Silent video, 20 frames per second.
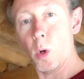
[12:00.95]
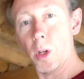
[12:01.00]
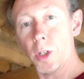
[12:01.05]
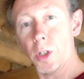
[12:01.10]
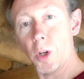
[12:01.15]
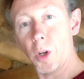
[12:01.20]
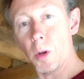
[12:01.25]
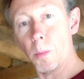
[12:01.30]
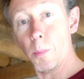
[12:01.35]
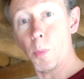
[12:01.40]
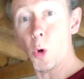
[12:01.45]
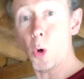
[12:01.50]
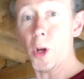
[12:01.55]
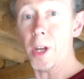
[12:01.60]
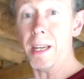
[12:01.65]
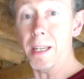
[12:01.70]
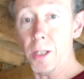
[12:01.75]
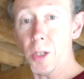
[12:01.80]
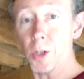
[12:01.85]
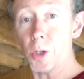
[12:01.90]
which you can
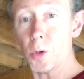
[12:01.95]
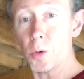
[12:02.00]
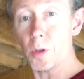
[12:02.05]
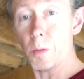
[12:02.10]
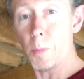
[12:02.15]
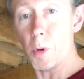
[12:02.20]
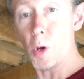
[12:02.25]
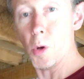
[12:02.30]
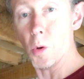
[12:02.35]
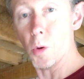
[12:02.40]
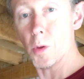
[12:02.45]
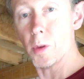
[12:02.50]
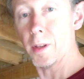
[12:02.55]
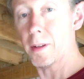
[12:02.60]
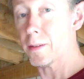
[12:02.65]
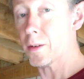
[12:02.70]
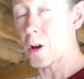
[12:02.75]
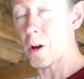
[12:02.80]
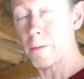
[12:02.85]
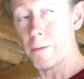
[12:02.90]
put into the booth and
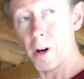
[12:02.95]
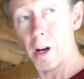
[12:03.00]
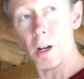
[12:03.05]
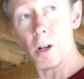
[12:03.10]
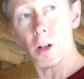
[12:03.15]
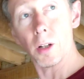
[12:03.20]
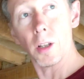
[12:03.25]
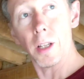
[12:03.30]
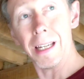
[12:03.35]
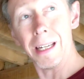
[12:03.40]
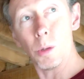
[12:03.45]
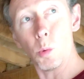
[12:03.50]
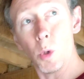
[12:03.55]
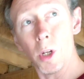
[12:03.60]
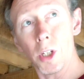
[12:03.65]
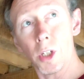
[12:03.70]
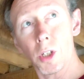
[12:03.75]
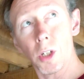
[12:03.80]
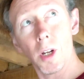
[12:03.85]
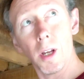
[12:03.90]
it's got a very long lead
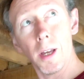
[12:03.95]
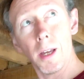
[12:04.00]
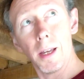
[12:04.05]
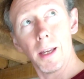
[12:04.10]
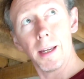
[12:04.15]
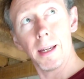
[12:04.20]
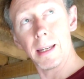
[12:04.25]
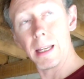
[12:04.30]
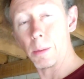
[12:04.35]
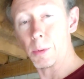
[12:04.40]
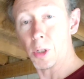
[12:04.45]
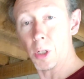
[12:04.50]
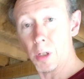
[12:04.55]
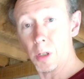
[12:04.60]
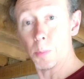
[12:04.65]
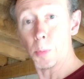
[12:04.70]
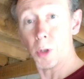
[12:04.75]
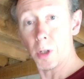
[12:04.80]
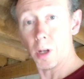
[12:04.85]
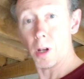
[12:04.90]
which enables you
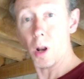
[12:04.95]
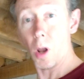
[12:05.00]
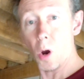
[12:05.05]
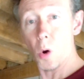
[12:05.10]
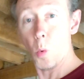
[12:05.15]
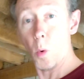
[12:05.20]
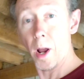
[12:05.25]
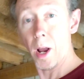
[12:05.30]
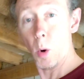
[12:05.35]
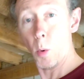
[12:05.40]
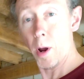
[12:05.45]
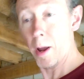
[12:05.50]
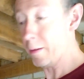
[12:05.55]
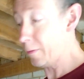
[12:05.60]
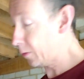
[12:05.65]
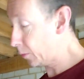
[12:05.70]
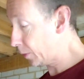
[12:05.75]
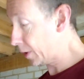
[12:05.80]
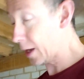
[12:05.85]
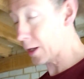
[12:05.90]
to put it a long way away
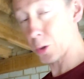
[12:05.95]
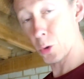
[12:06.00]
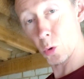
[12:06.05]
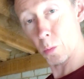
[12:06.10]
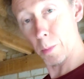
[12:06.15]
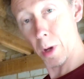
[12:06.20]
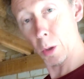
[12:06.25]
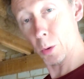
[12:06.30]
from the actual